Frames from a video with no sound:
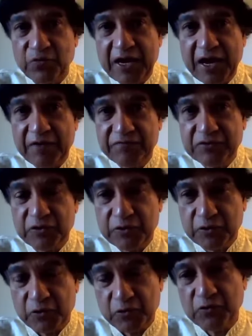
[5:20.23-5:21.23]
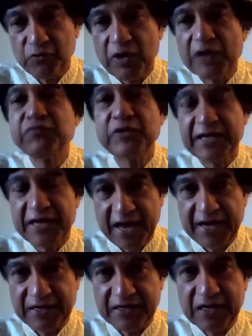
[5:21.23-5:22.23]
We have to do what we
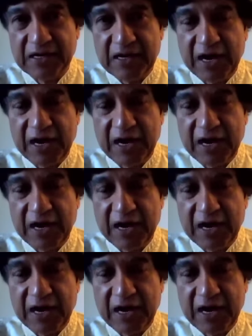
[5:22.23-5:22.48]
can,